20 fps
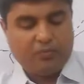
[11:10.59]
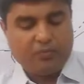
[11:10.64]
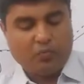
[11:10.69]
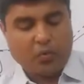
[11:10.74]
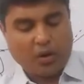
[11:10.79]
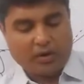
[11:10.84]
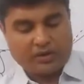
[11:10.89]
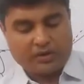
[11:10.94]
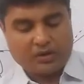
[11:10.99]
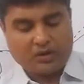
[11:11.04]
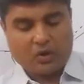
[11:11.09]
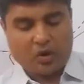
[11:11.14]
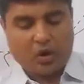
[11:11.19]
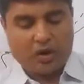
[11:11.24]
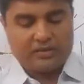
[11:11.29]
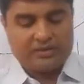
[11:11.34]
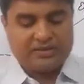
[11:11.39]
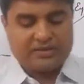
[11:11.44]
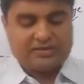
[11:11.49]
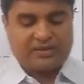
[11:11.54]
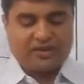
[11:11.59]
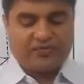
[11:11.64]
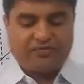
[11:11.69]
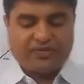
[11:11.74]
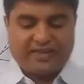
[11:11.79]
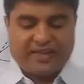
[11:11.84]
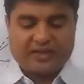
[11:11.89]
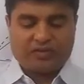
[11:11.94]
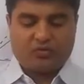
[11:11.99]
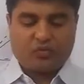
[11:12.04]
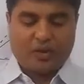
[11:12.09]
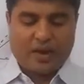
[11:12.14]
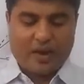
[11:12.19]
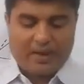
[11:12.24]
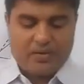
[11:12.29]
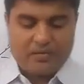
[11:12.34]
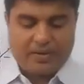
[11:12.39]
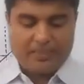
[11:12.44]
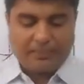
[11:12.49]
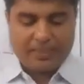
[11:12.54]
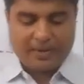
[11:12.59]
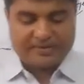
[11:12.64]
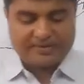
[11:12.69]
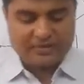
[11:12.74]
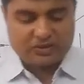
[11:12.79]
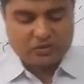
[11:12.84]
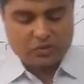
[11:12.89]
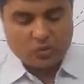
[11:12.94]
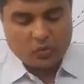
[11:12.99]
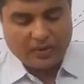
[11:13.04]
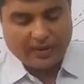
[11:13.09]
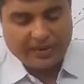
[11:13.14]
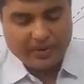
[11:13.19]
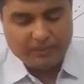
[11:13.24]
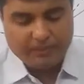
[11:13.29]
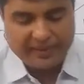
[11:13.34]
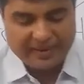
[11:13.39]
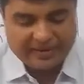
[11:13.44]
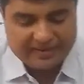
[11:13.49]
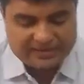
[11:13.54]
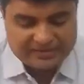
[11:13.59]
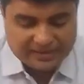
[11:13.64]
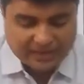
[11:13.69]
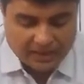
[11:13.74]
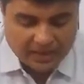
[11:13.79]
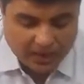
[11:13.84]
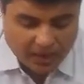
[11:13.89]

water on the surface XY when passes through air bends